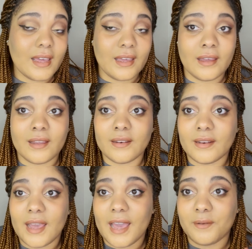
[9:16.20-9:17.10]

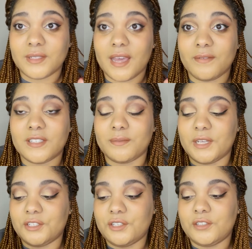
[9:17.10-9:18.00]
and I was having some
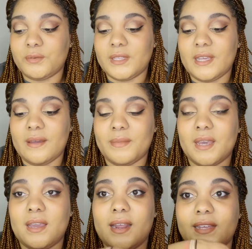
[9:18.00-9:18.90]
issues with it,
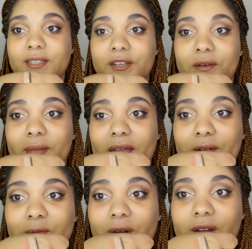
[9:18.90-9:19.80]
but I still made
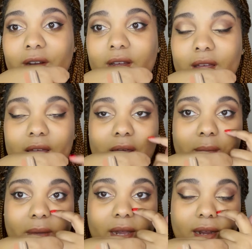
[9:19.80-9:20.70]
it work.
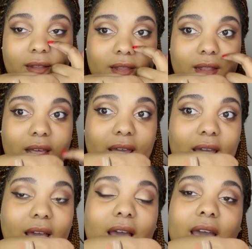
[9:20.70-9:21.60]
But other than
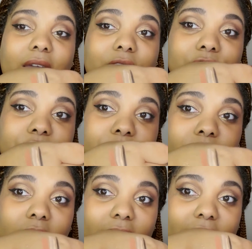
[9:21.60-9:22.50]
that, I
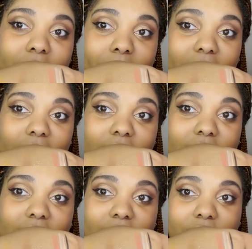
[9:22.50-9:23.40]
do like the
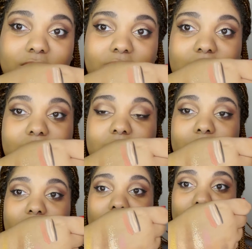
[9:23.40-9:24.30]
palette. I use
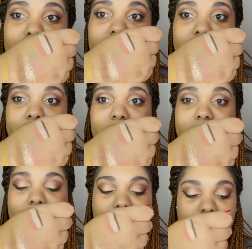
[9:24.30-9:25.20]
this pretty
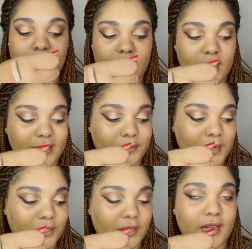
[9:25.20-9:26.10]
frequently,
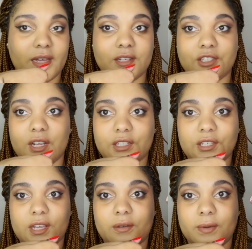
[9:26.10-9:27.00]
especially in
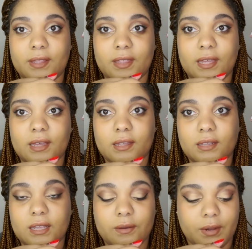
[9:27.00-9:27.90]
conjunction with the
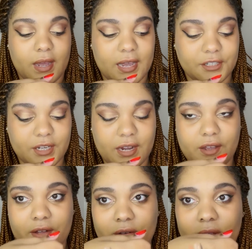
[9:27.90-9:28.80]
liquid
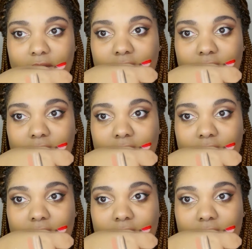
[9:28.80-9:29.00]
eyeshadow.